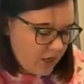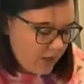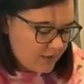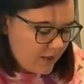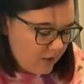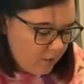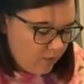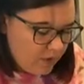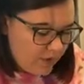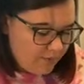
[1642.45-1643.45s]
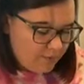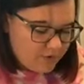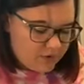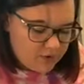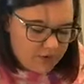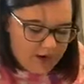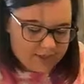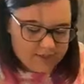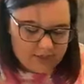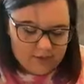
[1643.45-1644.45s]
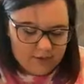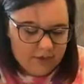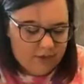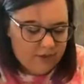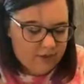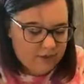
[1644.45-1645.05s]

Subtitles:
because I don't want to accidentally